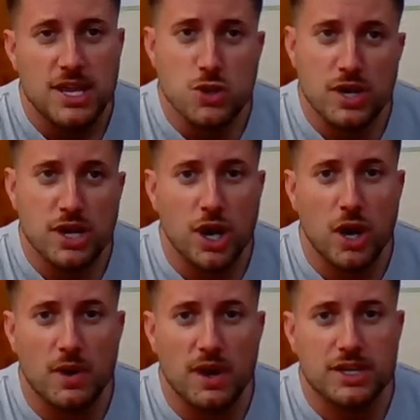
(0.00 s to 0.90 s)
you can
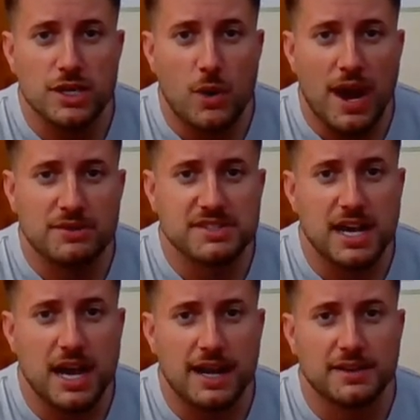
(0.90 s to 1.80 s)
go,
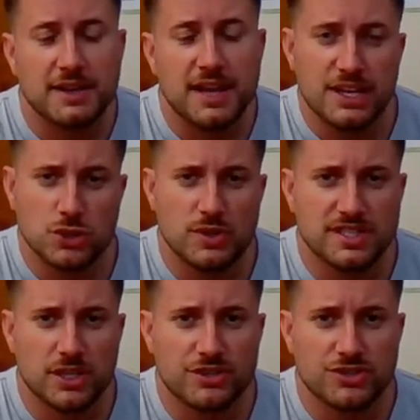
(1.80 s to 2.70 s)
outside and do
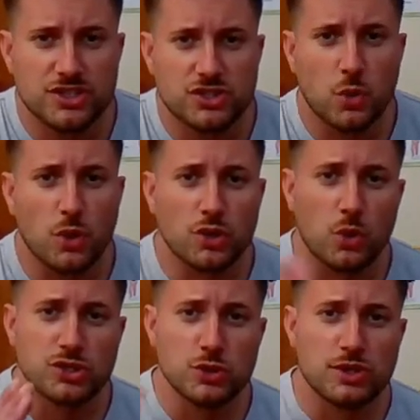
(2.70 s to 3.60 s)
these lunges
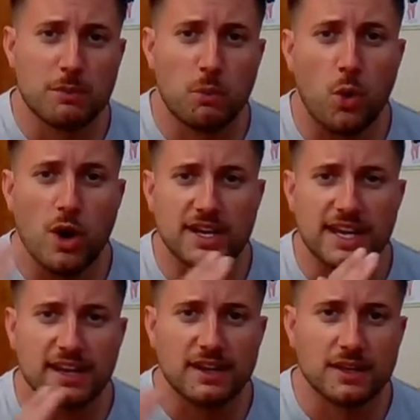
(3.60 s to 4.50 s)
or do them
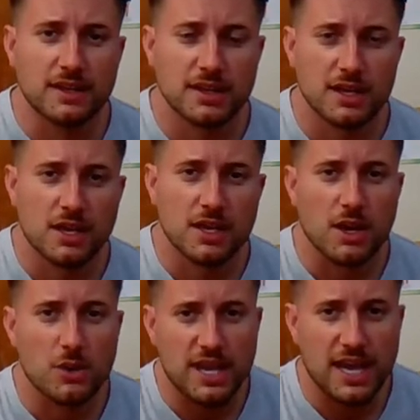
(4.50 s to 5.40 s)
walking,
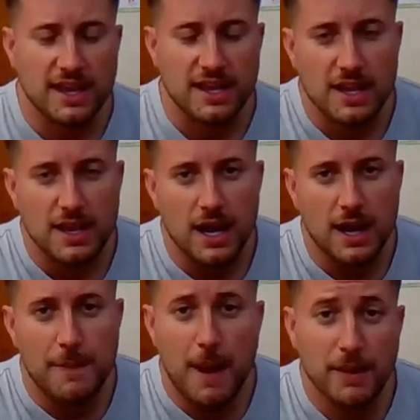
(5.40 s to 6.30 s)
okay?
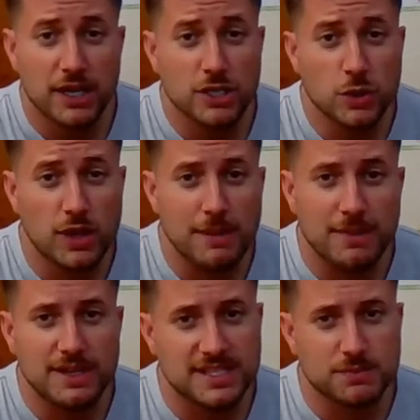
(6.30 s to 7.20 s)
I'm going to do
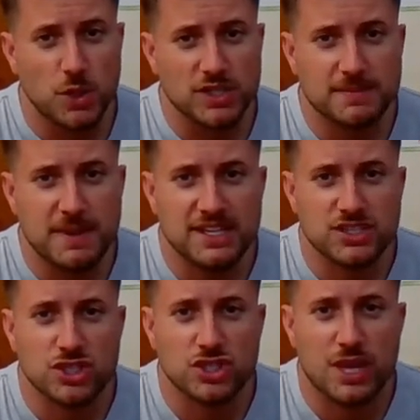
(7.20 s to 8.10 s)
them in a small
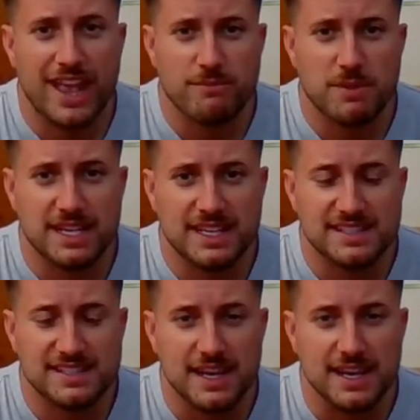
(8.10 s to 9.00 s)
space just so that everybody
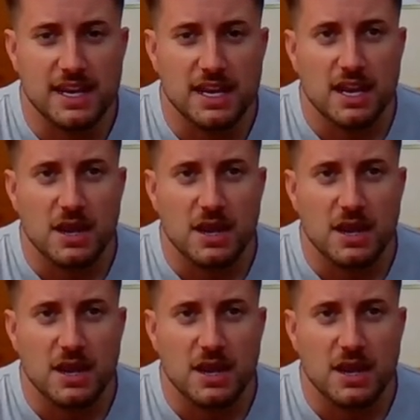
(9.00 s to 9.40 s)
can see.